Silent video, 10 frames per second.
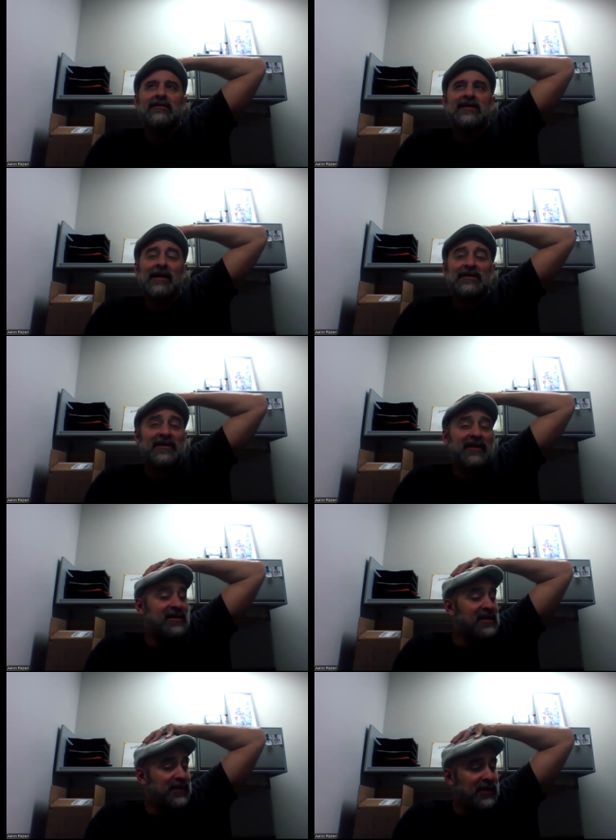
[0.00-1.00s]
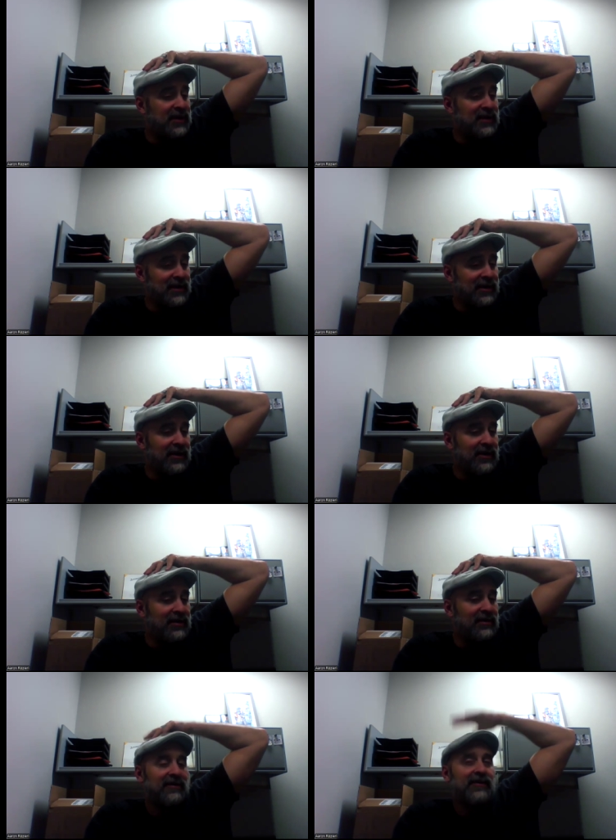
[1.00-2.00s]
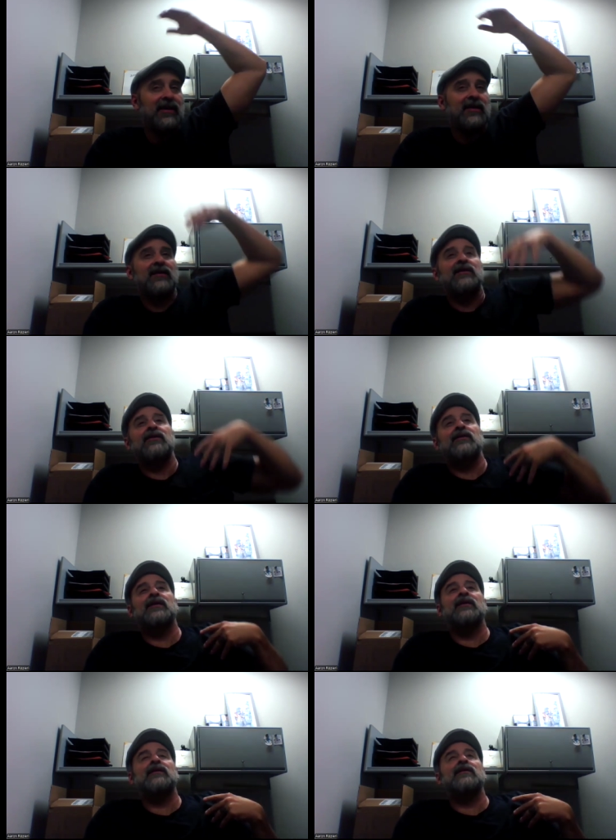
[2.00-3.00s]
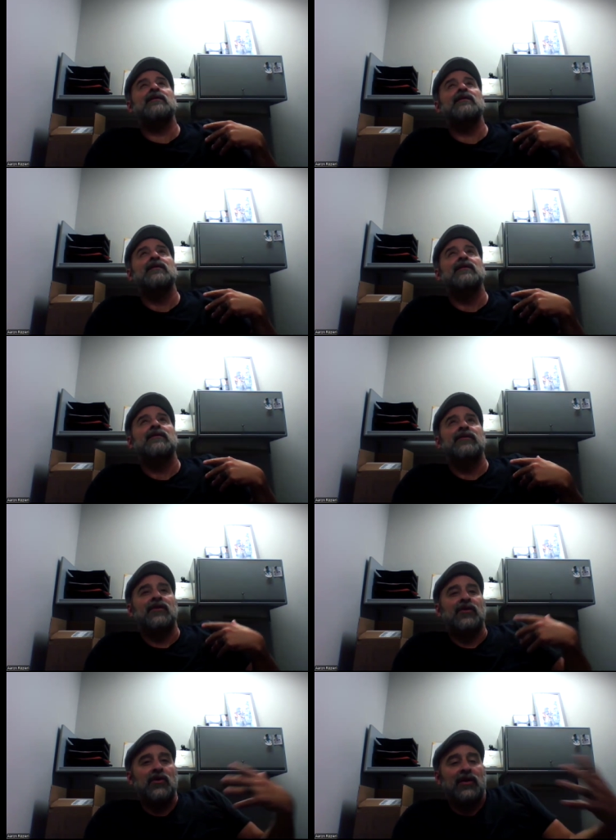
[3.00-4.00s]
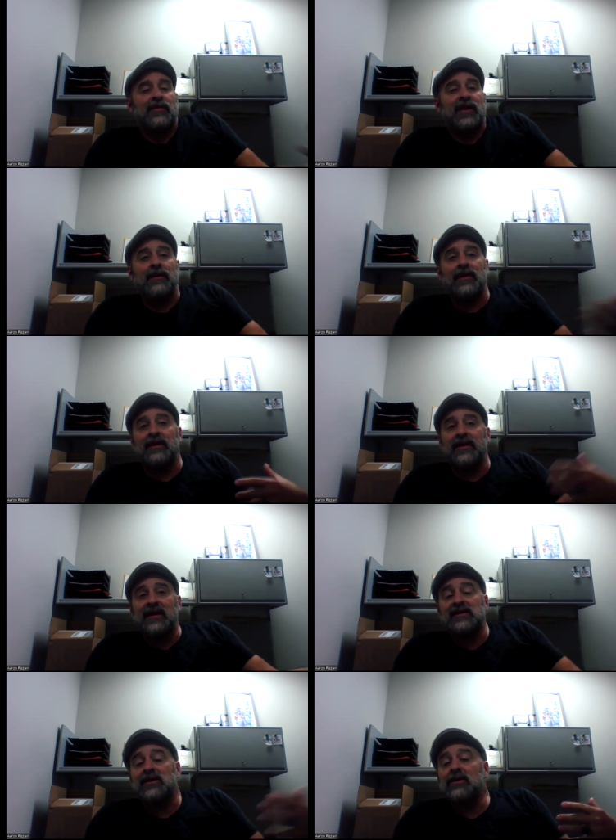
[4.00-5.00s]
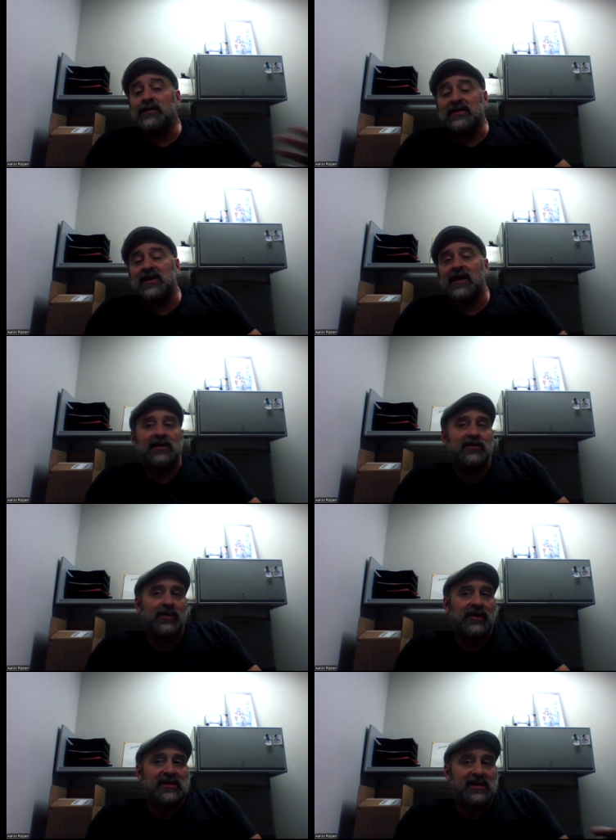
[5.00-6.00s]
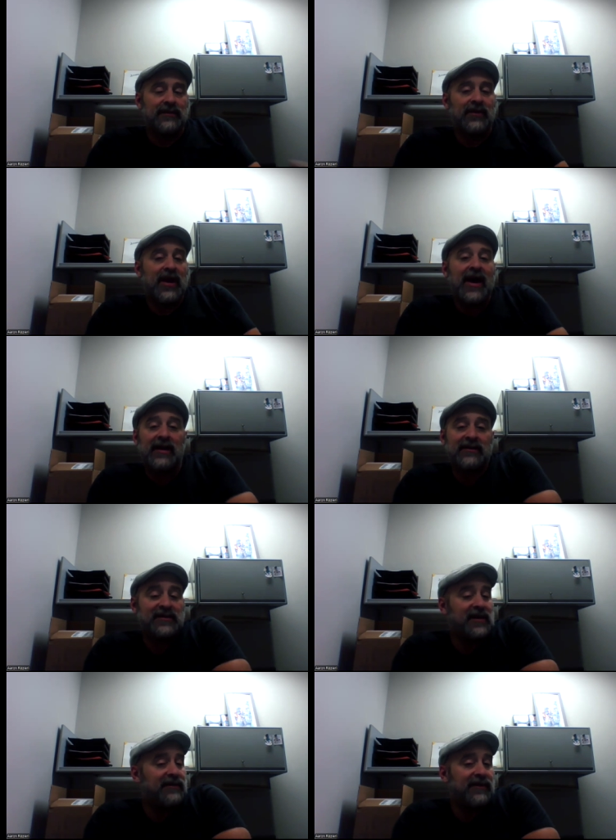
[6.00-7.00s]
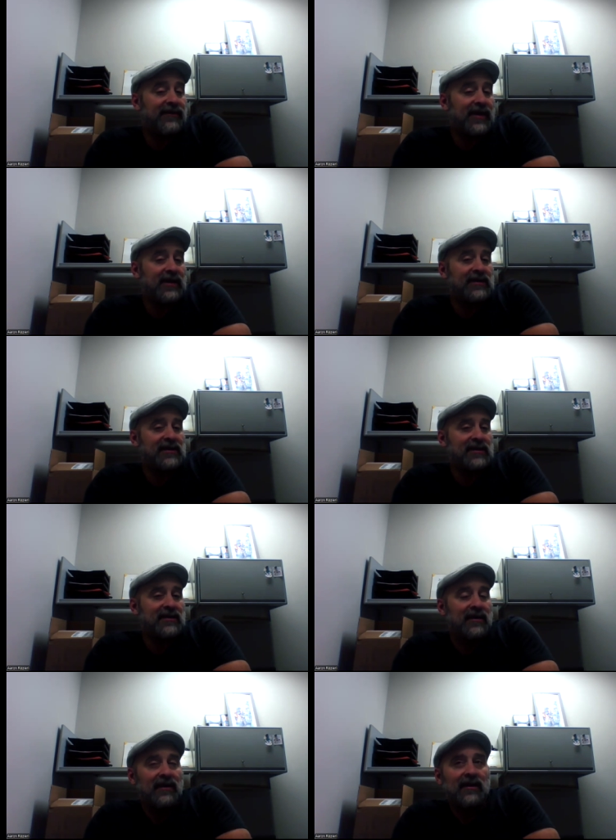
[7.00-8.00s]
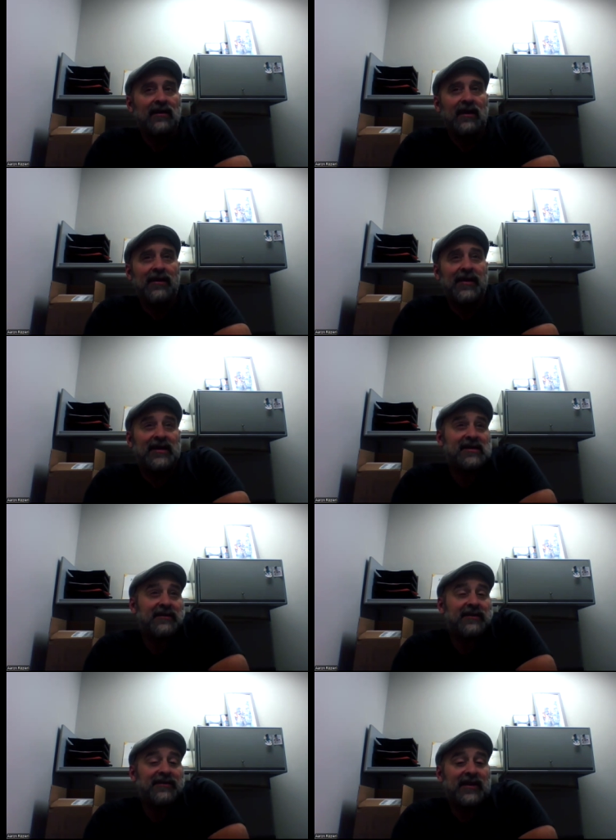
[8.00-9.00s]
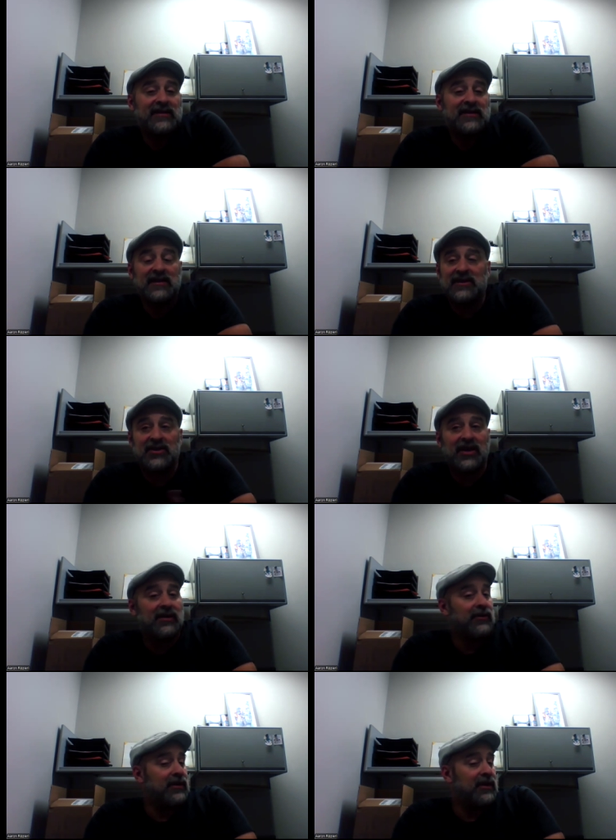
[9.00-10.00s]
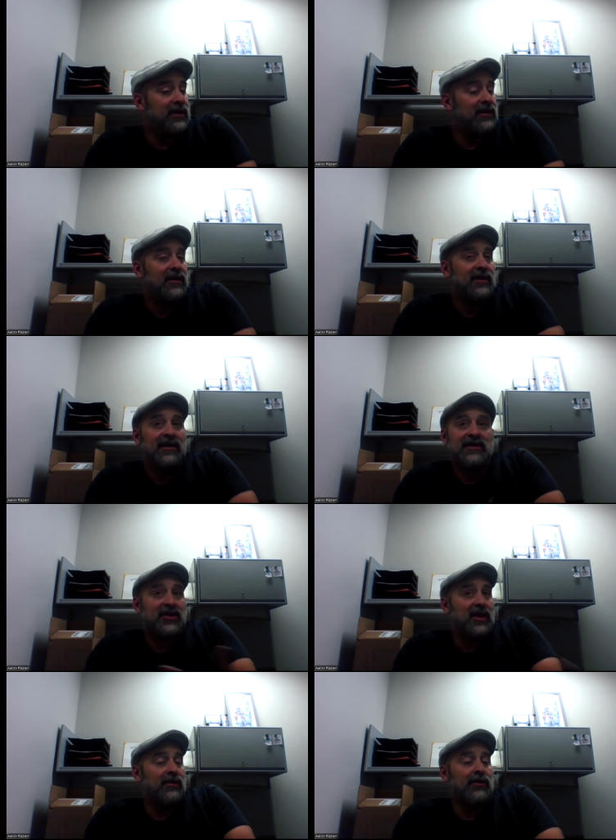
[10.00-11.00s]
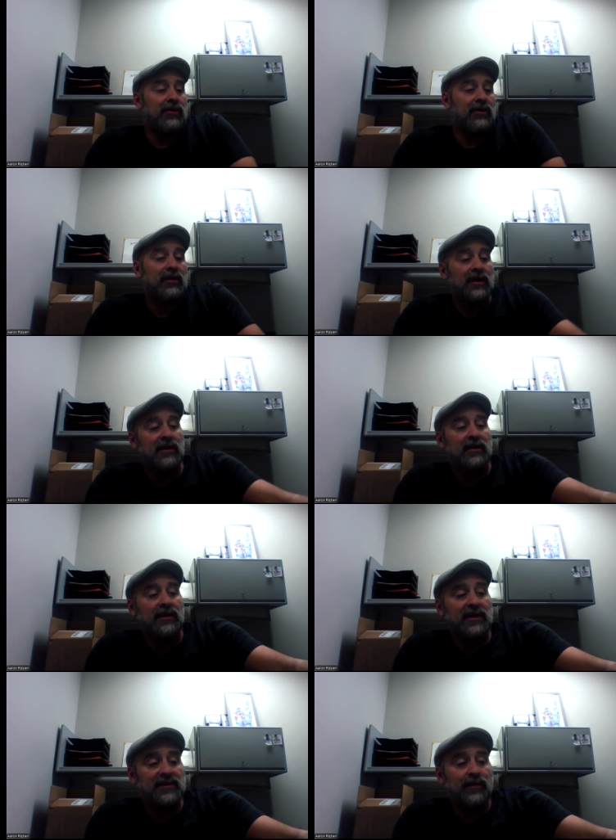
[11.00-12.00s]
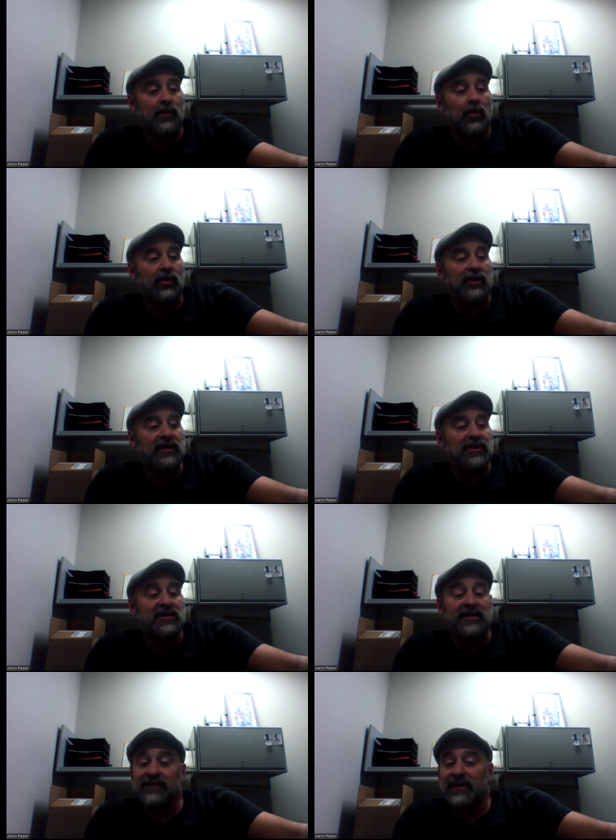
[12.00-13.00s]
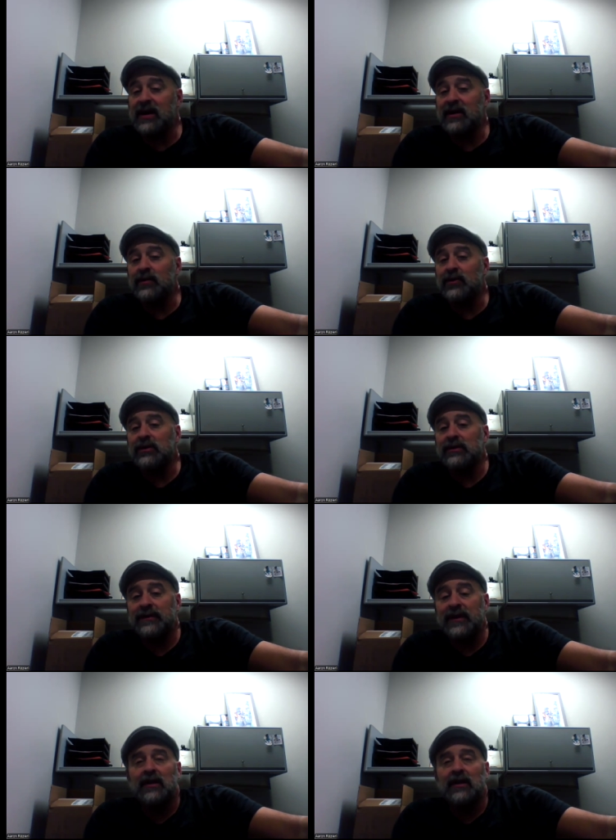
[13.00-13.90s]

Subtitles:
Thompson thinks it's pretty clear that killing the growing baby in that circumstance would be a simple act of self-defense, and that self-defense is in general, is morally justifiable.